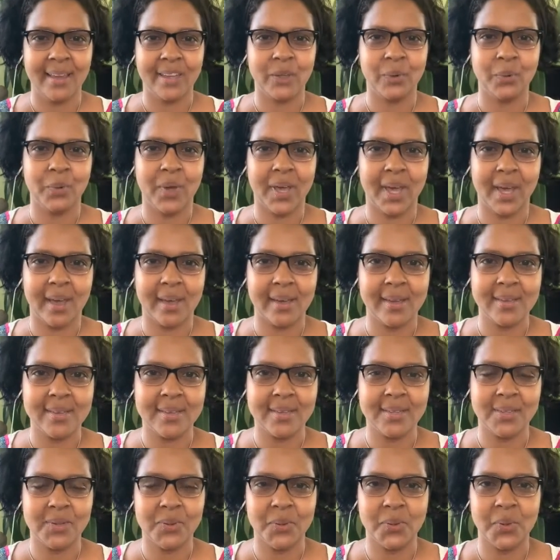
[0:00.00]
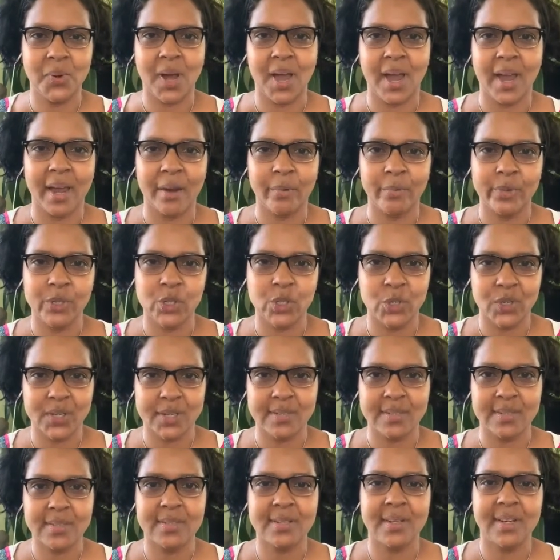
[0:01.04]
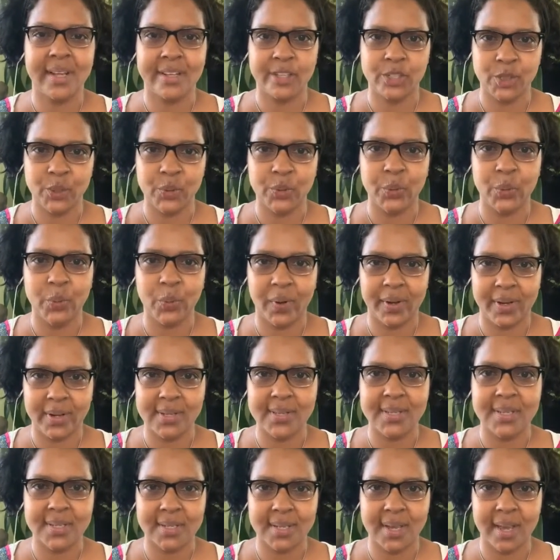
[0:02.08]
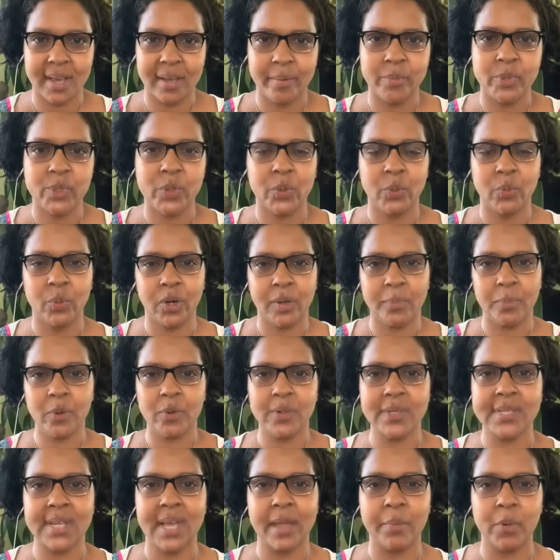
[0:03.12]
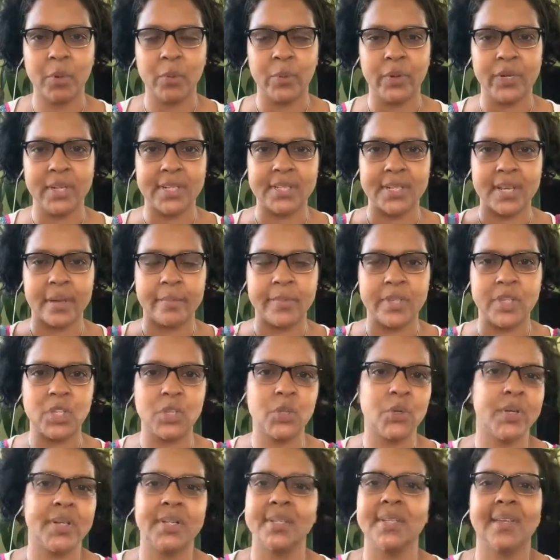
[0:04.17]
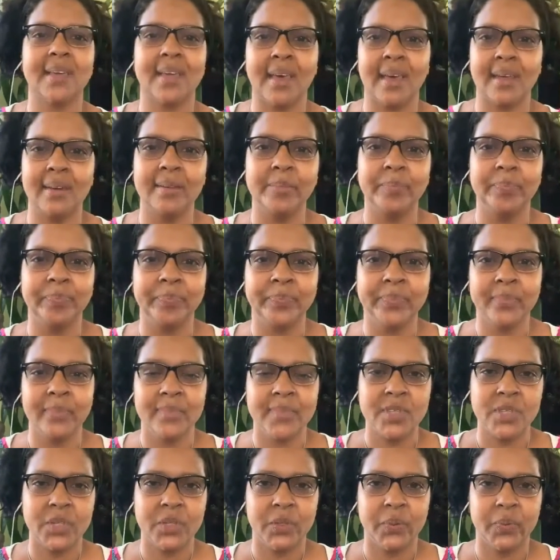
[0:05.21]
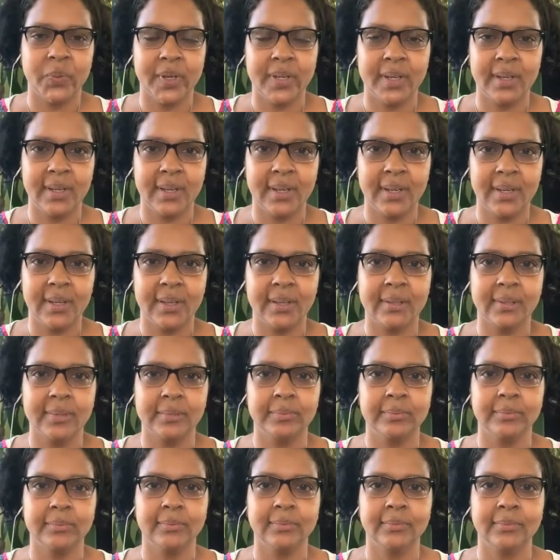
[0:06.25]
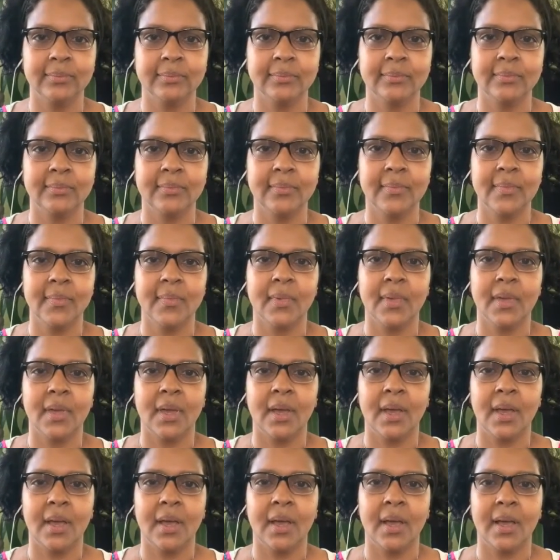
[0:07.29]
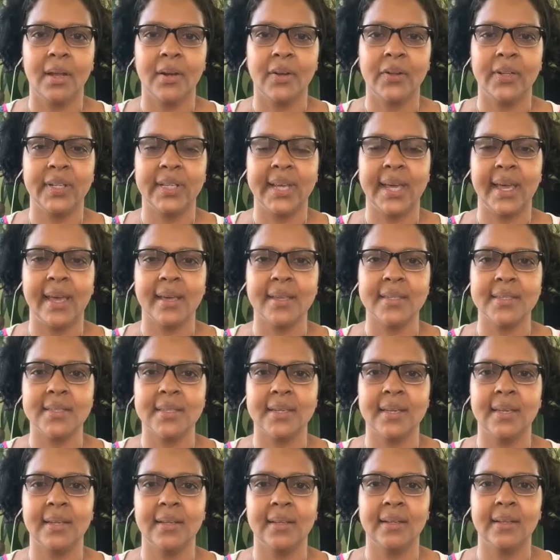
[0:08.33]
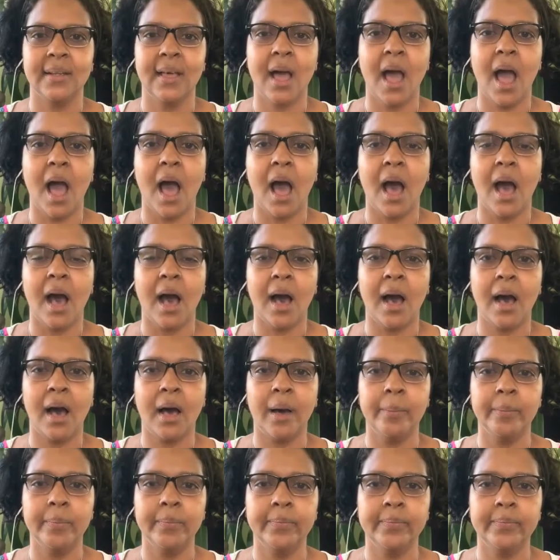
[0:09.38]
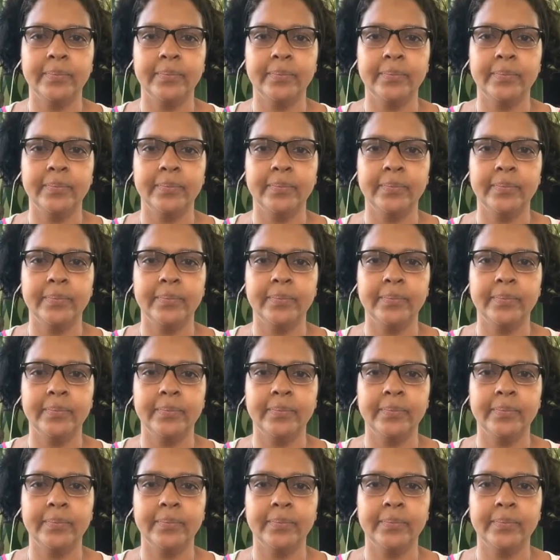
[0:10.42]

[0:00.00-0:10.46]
you guys. So I would just let you know when it's time. So one more time, I'm going to demonstrate again. So you inhale and on the exhale, hum.